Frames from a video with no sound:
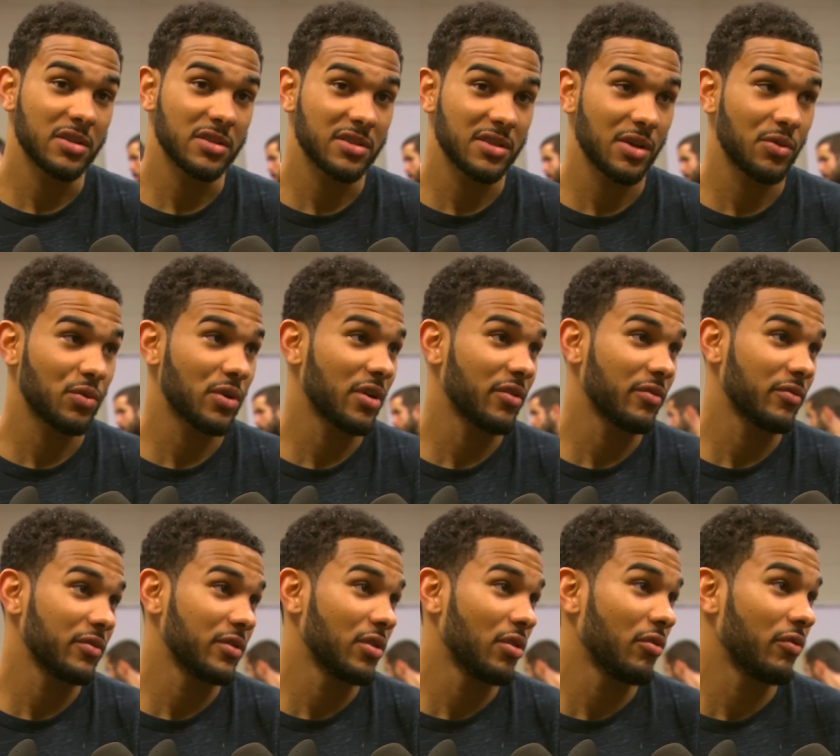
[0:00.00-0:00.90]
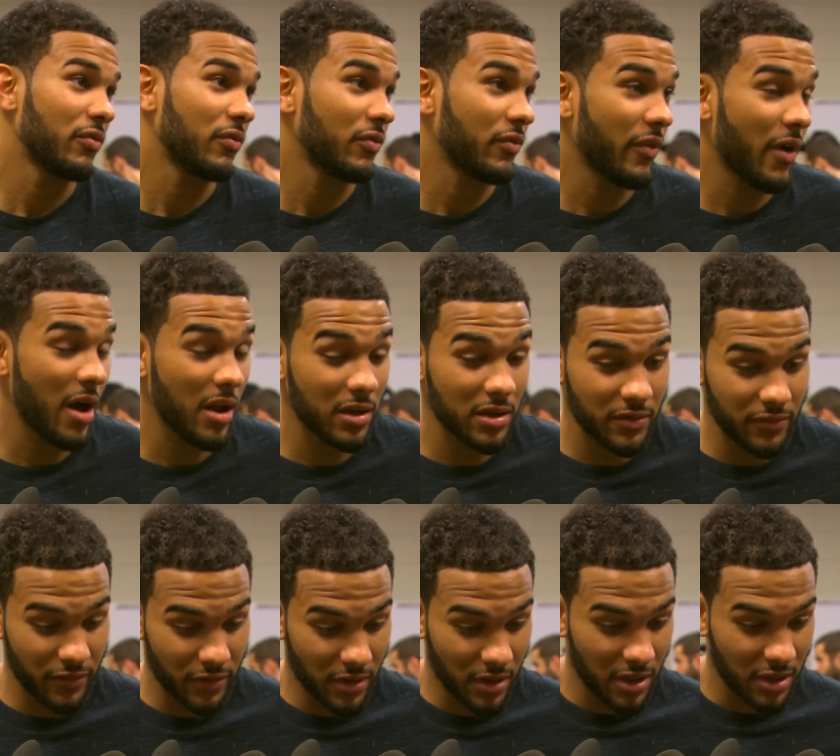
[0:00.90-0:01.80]
Just they weren't, you know, falling
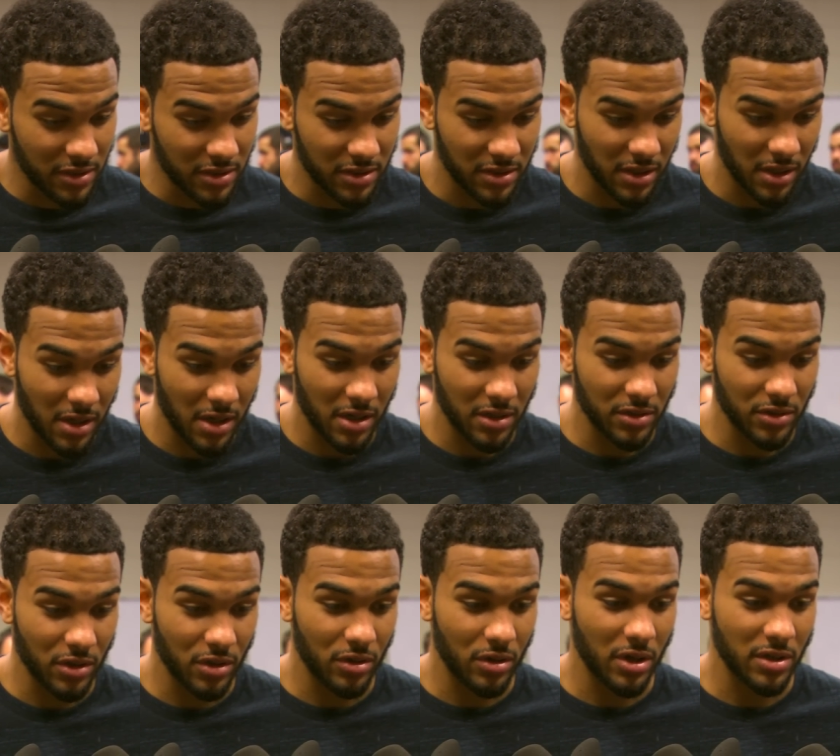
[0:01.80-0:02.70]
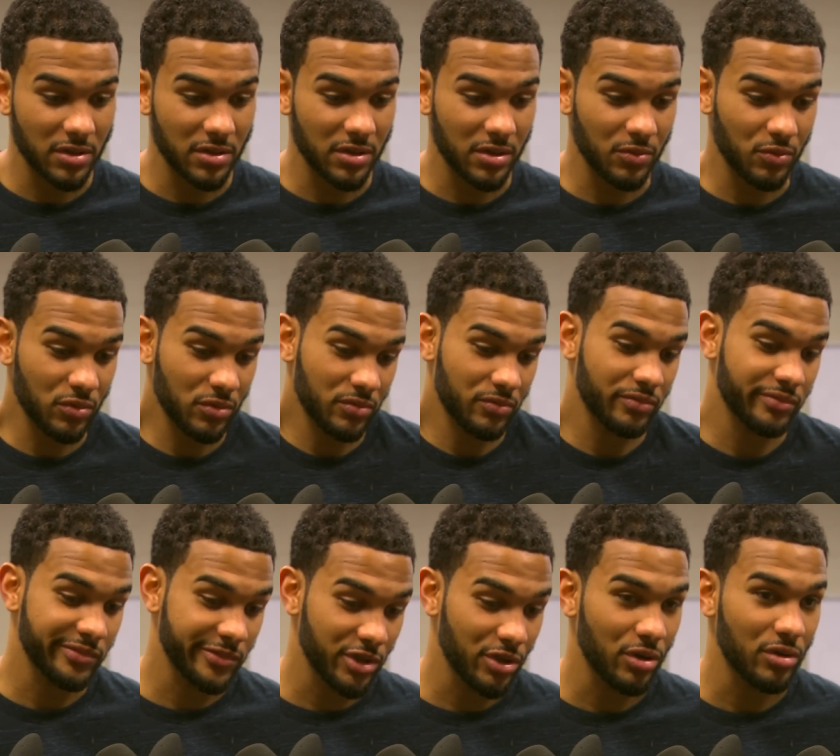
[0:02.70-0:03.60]
for us, you know, and,
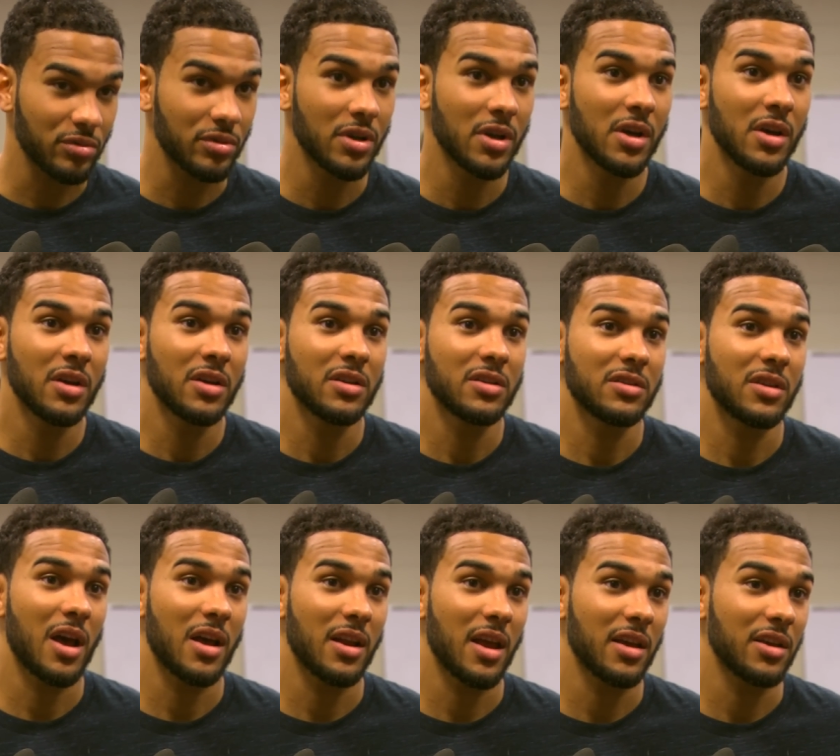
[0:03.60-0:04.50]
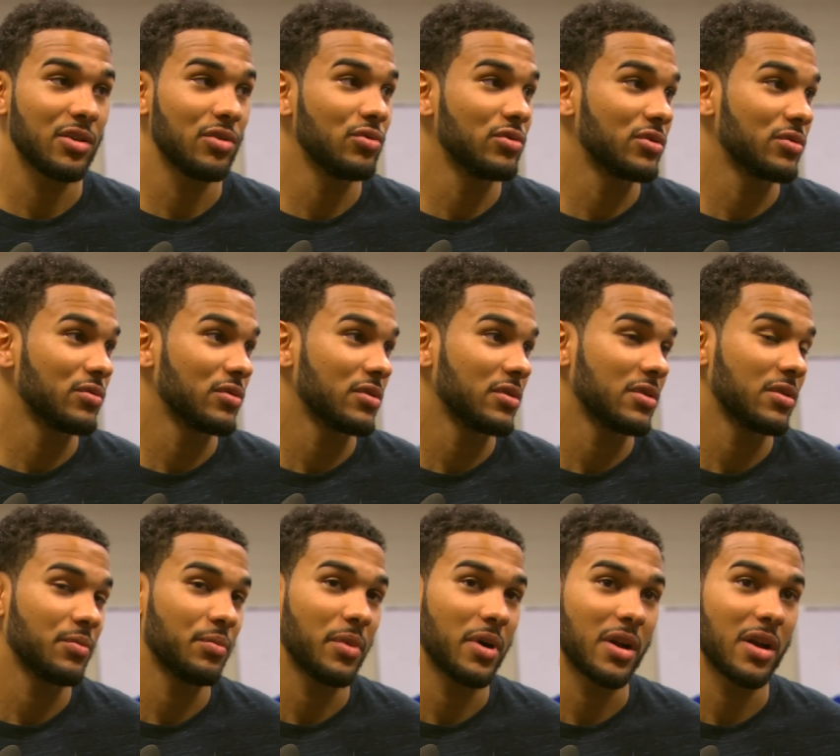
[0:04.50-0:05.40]
you know, not like usual.
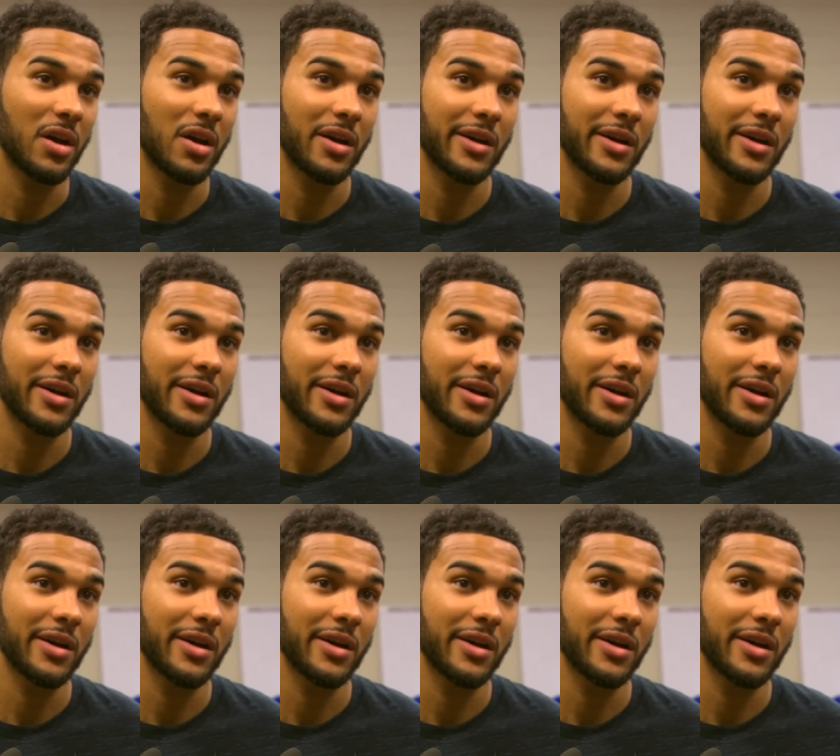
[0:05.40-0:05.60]
But